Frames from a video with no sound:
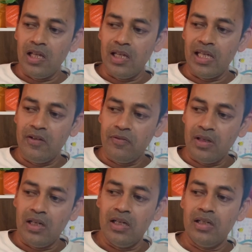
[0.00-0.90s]
If
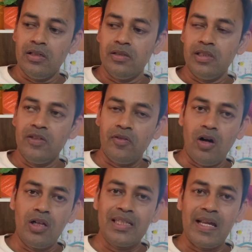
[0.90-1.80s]

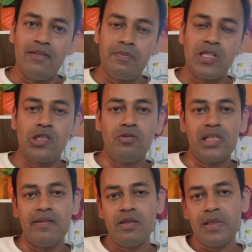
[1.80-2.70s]
all the developers who are
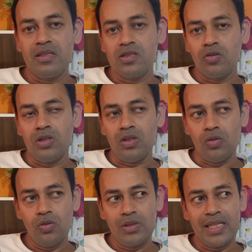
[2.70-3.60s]
developing this code
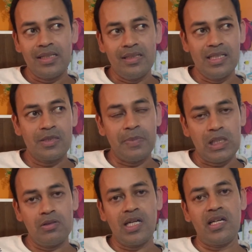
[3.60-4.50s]
know that this
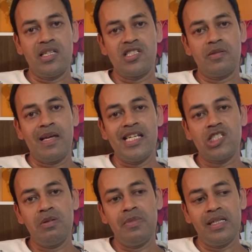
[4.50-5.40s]
particular relationship has
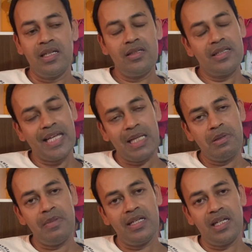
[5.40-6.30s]
to be maintained, it can be
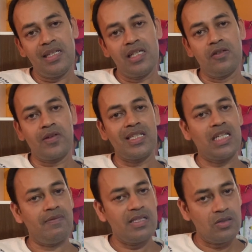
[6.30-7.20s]
maintained at different
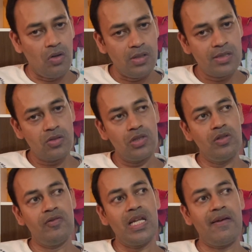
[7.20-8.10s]
levels. Also,
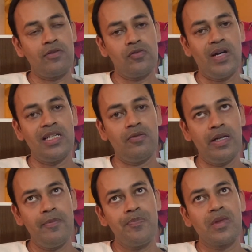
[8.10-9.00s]
you will have to find a
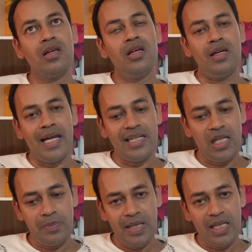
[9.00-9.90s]
way at
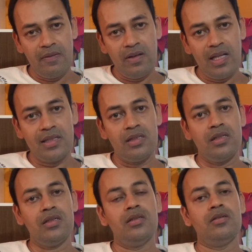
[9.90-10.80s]
the API level, at the
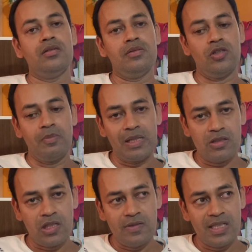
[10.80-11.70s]

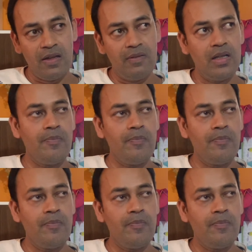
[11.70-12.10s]
microservice level,